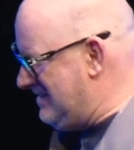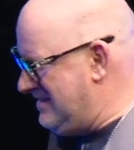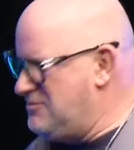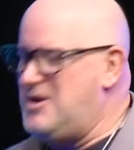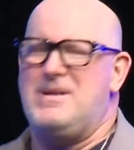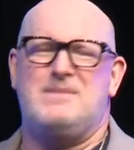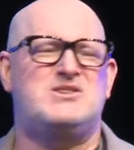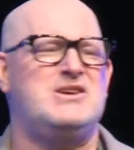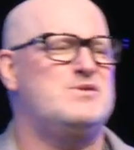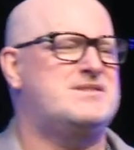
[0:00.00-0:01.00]
my mum,
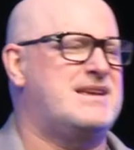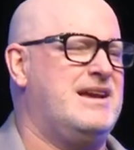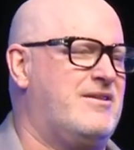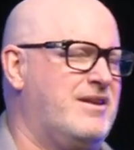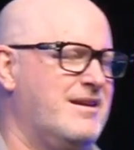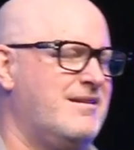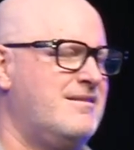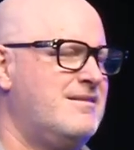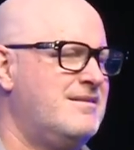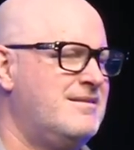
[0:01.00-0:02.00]
she was scary.
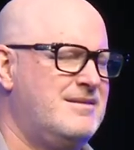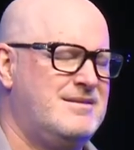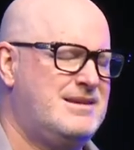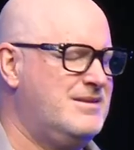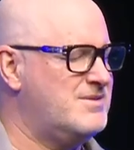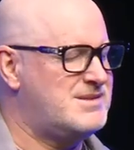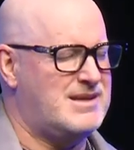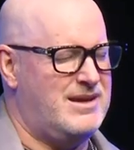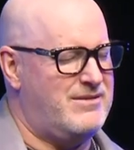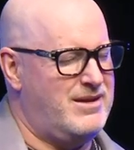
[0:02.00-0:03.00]
She was
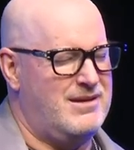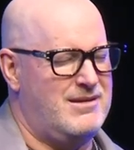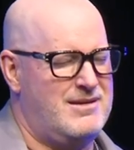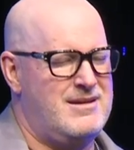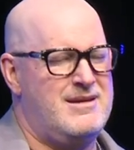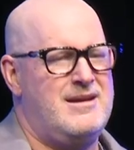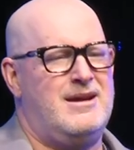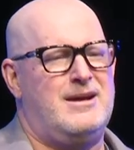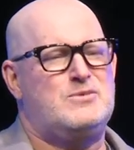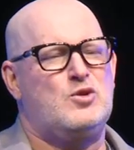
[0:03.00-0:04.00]
scary.
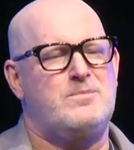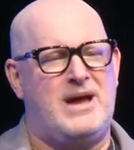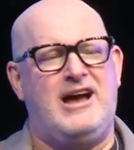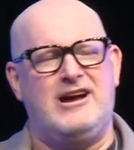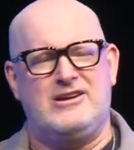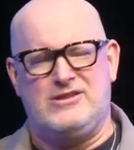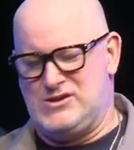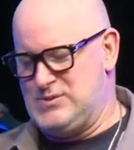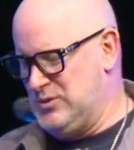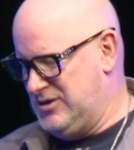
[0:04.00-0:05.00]
I'm talking about hunger
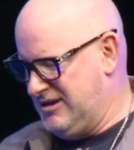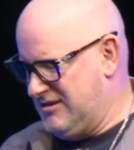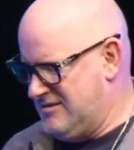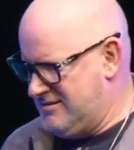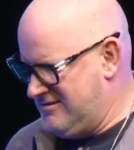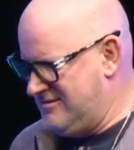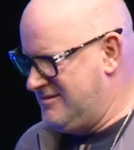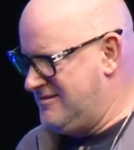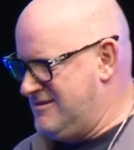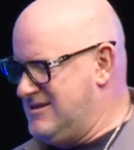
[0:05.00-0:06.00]
this morning.
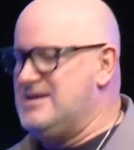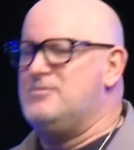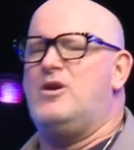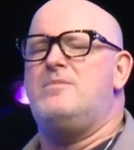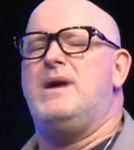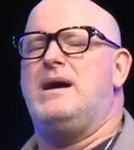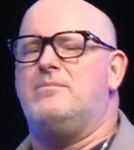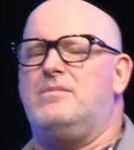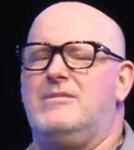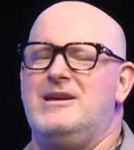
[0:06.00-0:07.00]
My mum,